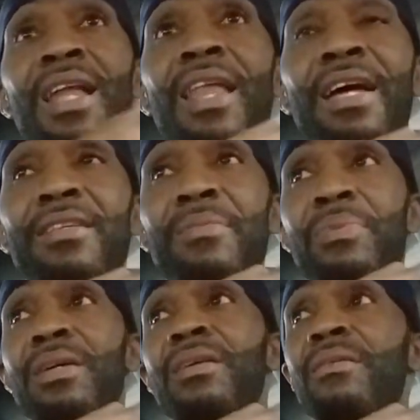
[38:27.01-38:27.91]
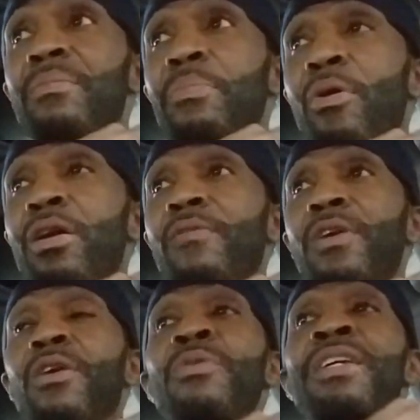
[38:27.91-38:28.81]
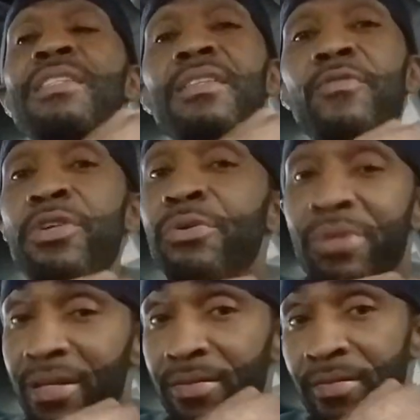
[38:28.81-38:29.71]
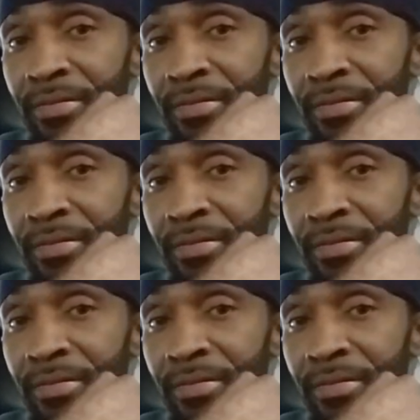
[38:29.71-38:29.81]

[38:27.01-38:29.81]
I like to be part of a cohesive unit.